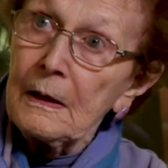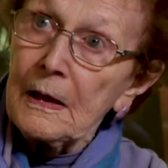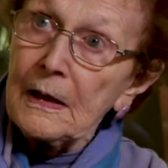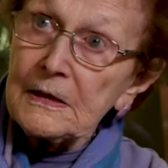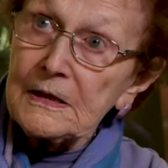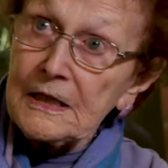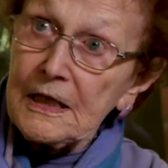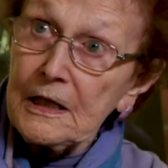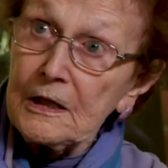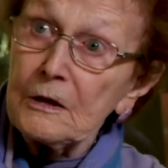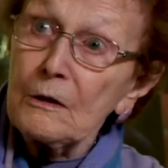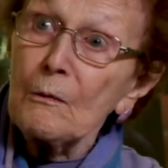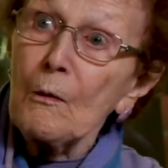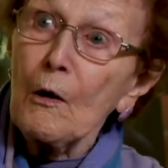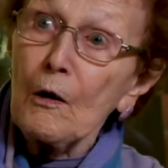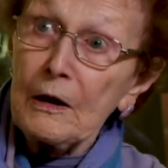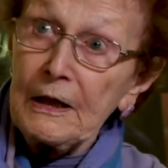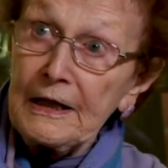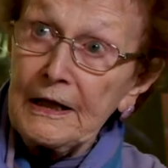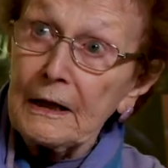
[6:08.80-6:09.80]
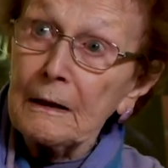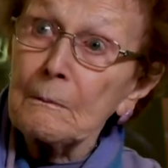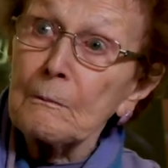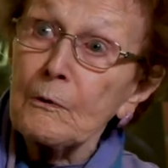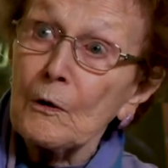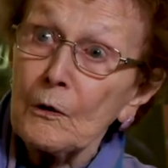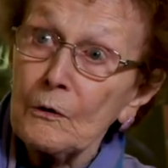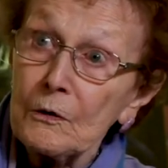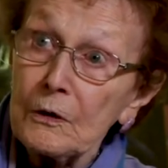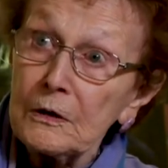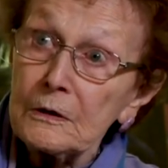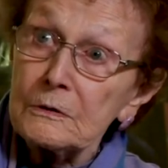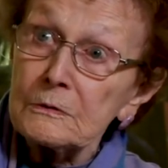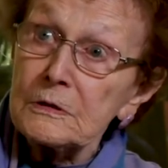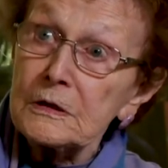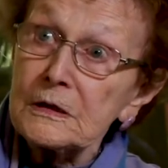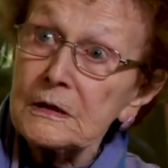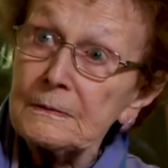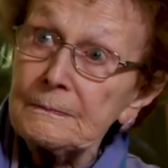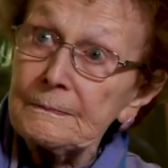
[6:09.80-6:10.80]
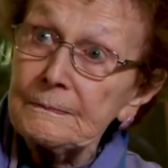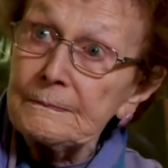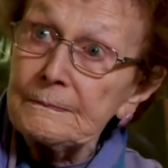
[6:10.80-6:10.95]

I'll tell you, all hell broke loose.